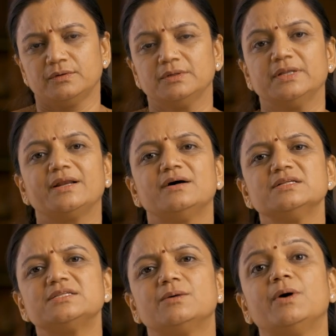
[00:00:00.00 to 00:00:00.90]
There are
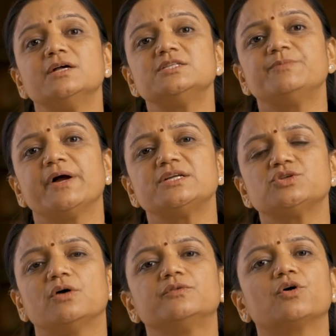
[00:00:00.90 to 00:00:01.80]
some aspects
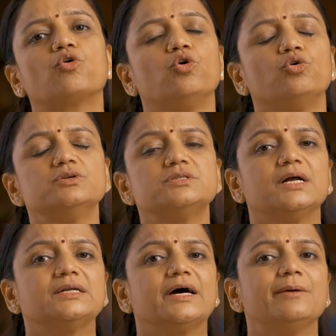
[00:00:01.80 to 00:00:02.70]
of the course
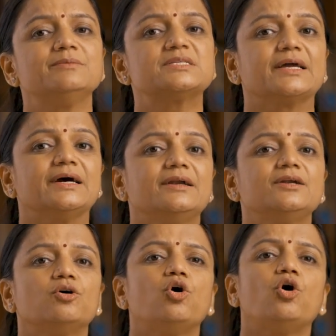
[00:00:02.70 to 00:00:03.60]
that I am scared
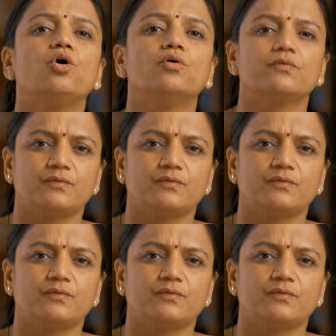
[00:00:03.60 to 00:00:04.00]
of.